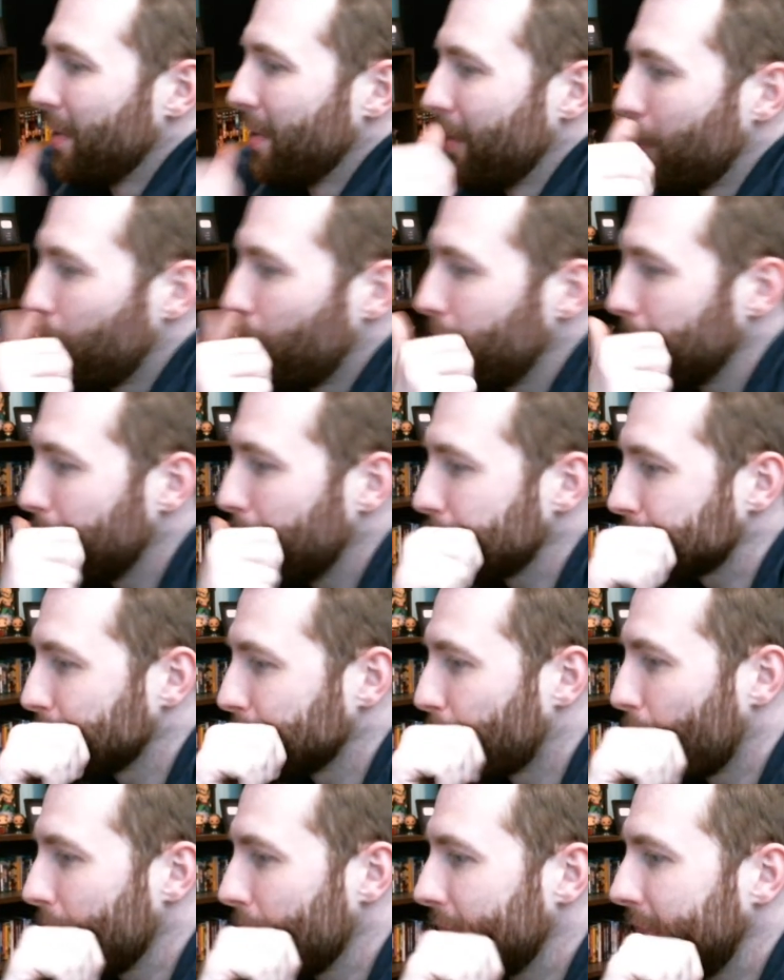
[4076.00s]
One of the most
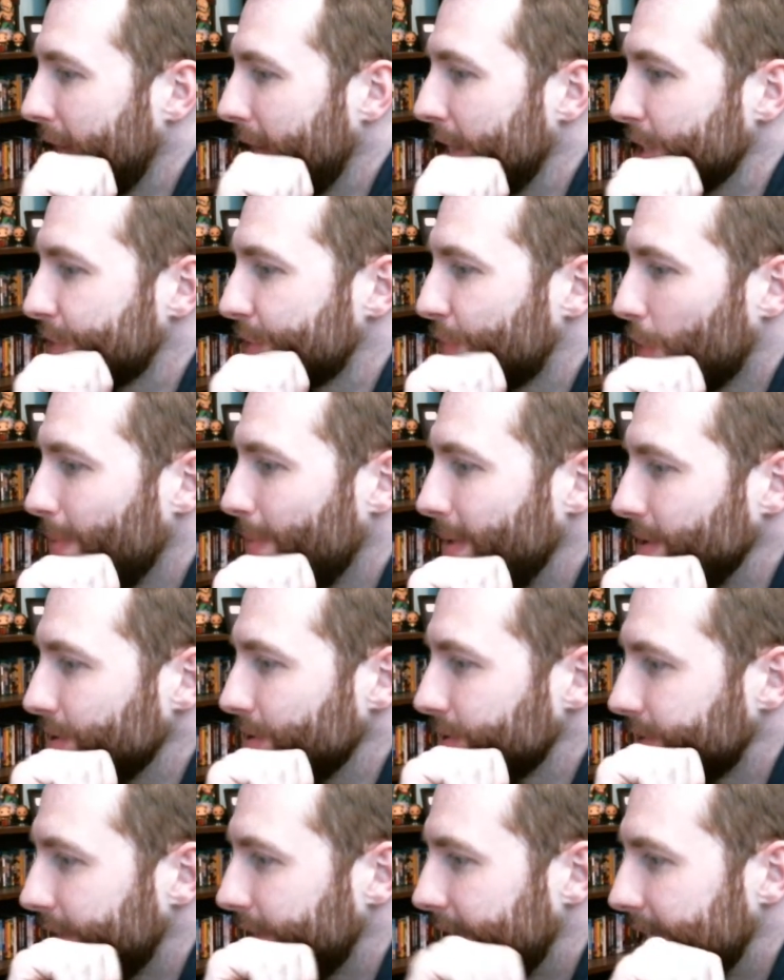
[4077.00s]
important things for mental
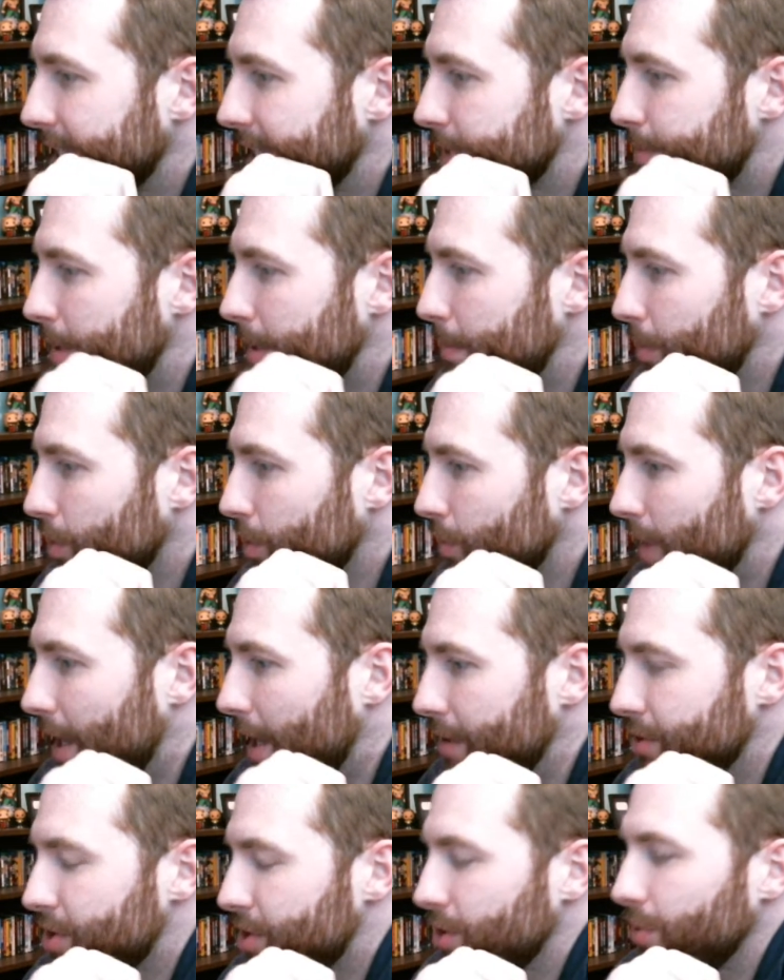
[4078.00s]
state is people
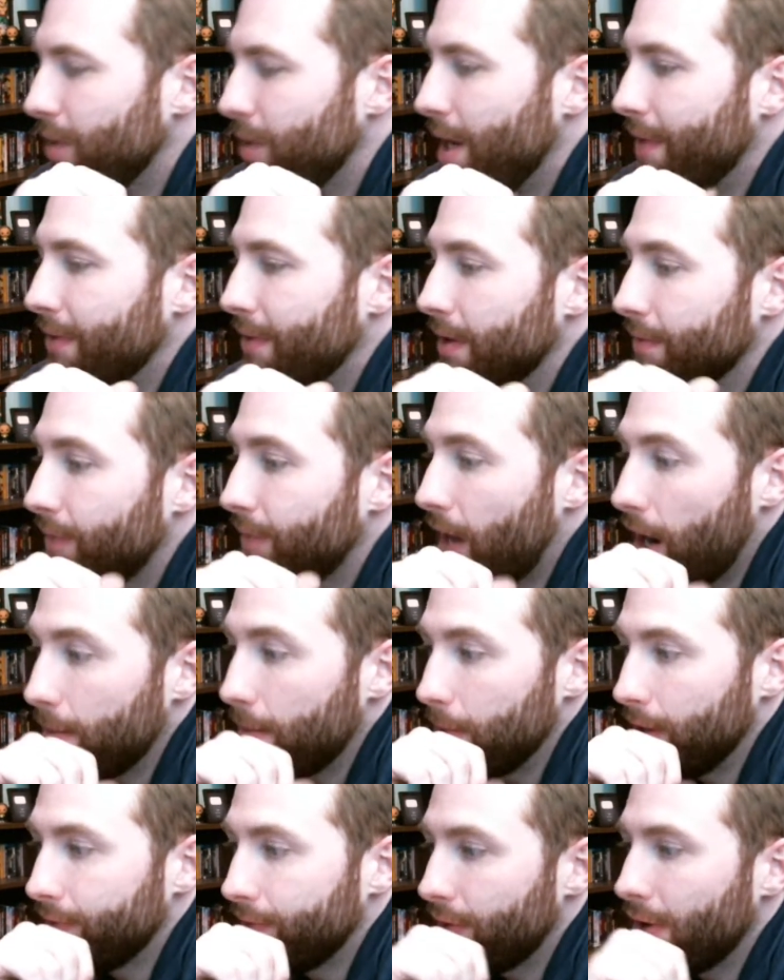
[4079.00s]
around you and the
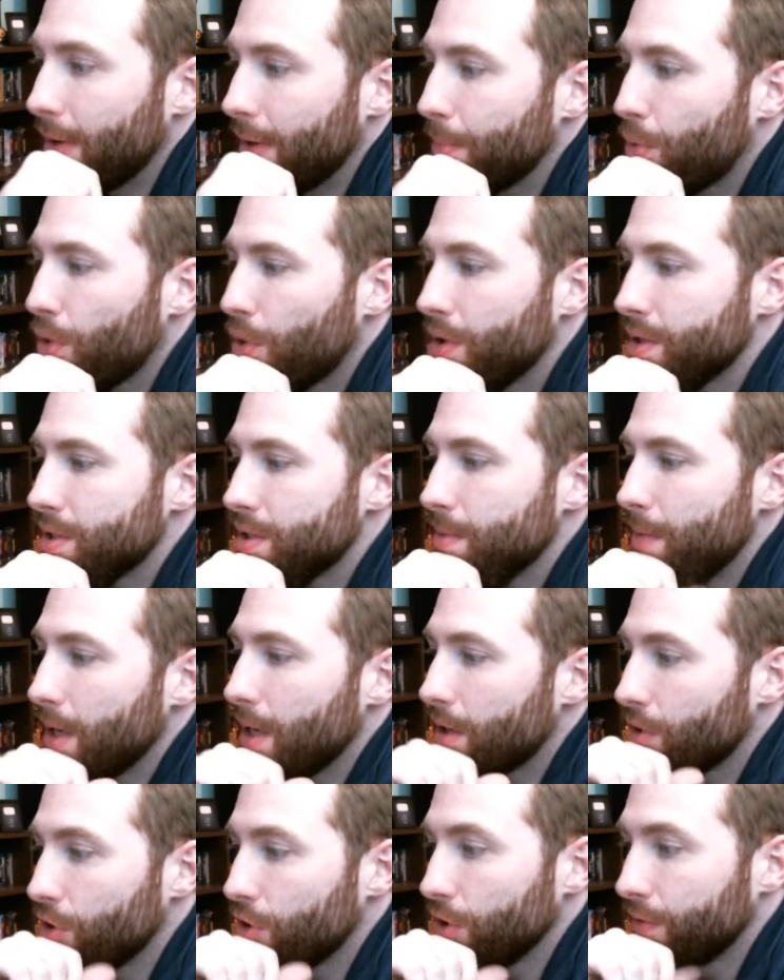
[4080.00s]
environment. Very important to
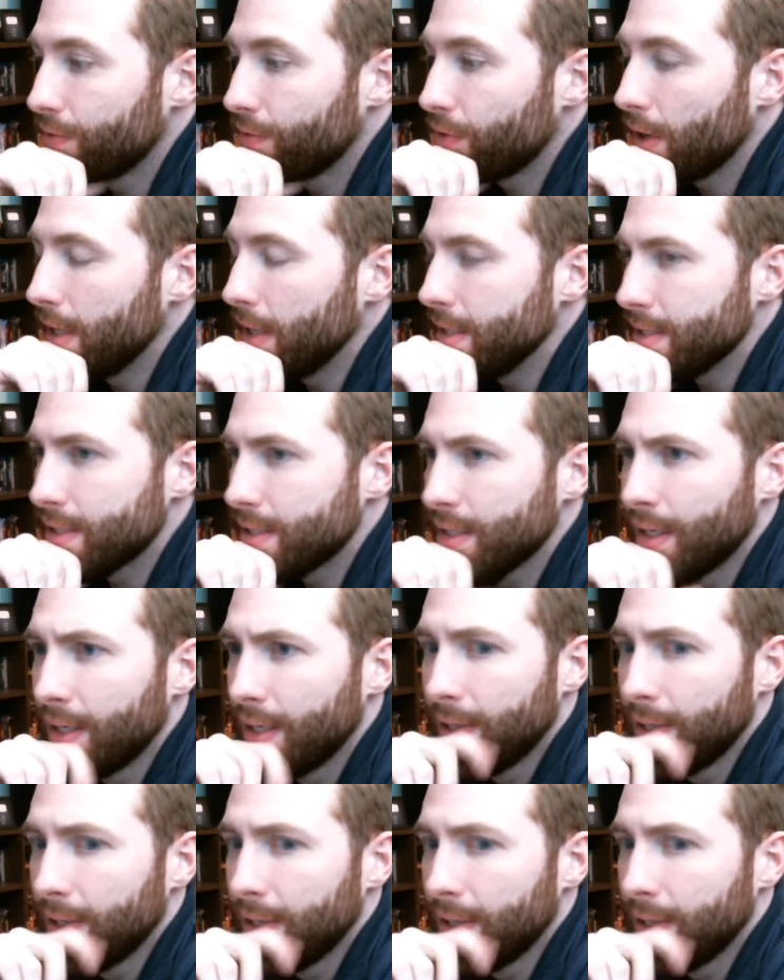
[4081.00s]
make good friends.